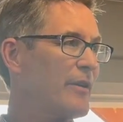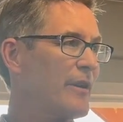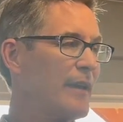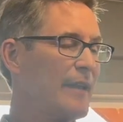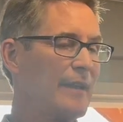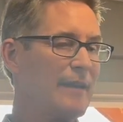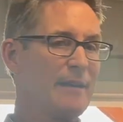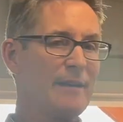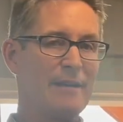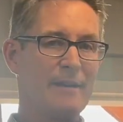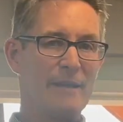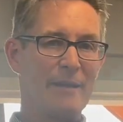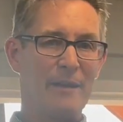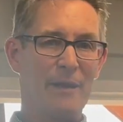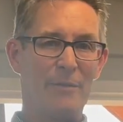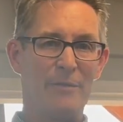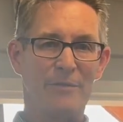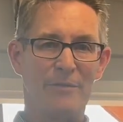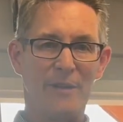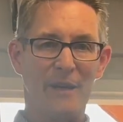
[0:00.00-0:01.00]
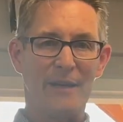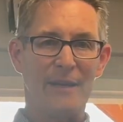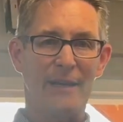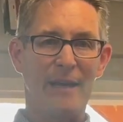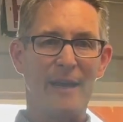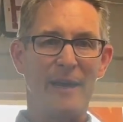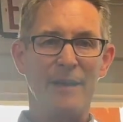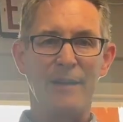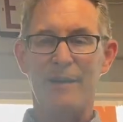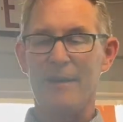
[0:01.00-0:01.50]
And I was talking
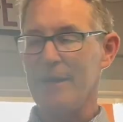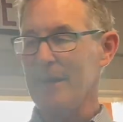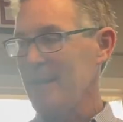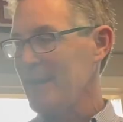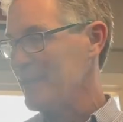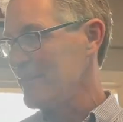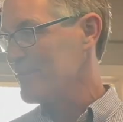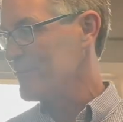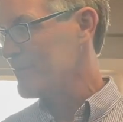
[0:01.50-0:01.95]
to I